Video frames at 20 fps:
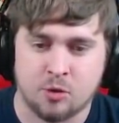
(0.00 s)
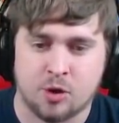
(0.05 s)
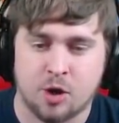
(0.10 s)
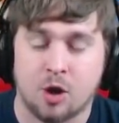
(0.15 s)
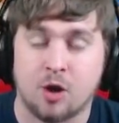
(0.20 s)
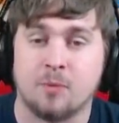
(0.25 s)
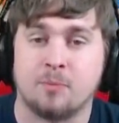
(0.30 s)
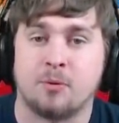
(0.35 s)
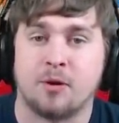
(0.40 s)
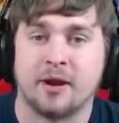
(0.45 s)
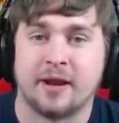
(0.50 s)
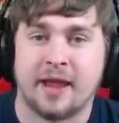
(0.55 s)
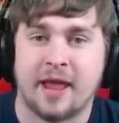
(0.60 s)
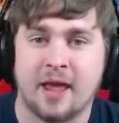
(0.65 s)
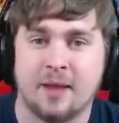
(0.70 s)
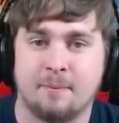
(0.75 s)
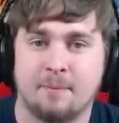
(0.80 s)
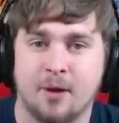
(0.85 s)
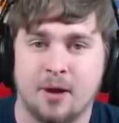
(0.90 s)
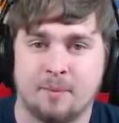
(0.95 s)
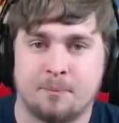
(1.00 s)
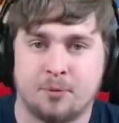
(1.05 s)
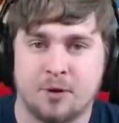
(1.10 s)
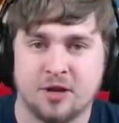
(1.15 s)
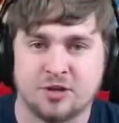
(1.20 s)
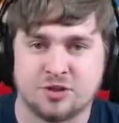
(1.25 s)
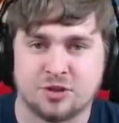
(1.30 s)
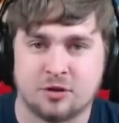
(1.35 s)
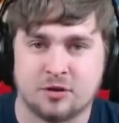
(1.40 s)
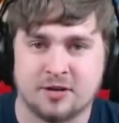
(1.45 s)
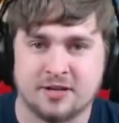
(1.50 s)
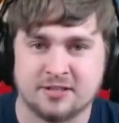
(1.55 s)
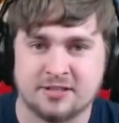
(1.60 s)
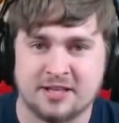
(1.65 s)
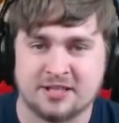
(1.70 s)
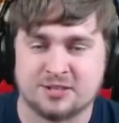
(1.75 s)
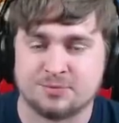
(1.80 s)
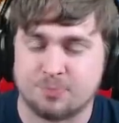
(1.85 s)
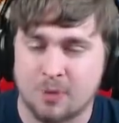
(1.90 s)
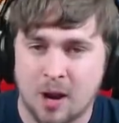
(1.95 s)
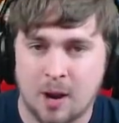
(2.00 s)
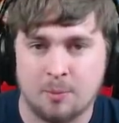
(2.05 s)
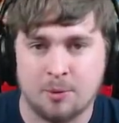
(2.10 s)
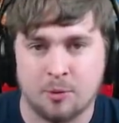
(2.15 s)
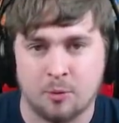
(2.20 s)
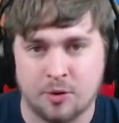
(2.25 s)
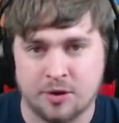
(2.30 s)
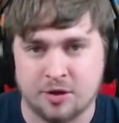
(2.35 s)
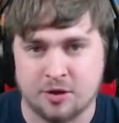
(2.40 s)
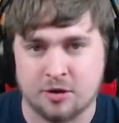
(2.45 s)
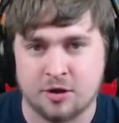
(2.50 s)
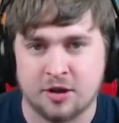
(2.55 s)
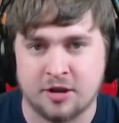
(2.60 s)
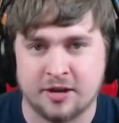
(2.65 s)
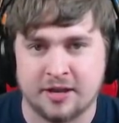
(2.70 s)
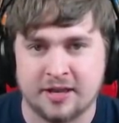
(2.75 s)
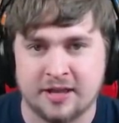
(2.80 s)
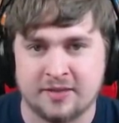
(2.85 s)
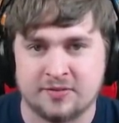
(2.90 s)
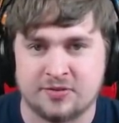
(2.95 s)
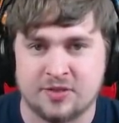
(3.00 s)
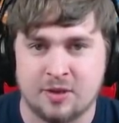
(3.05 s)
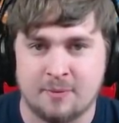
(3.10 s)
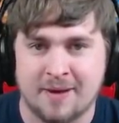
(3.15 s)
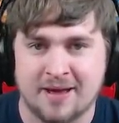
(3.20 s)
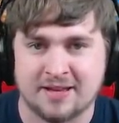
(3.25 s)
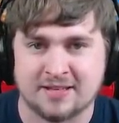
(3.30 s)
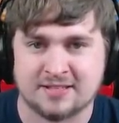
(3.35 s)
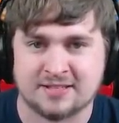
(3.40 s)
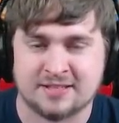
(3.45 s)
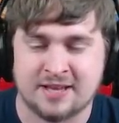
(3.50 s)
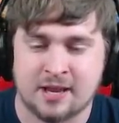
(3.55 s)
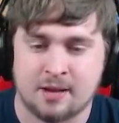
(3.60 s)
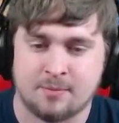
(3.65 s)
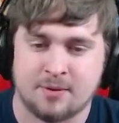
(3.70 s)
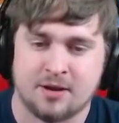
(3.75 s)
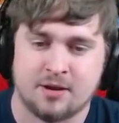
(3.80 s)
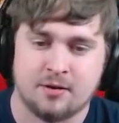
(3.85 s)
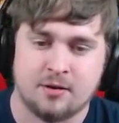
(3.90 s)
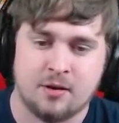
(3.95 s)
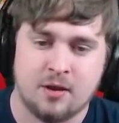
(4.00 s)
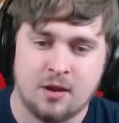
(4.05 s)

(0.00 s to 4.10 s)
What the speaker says: guard break headbutt pressure, because that's probably when you're going to get them out of stamina.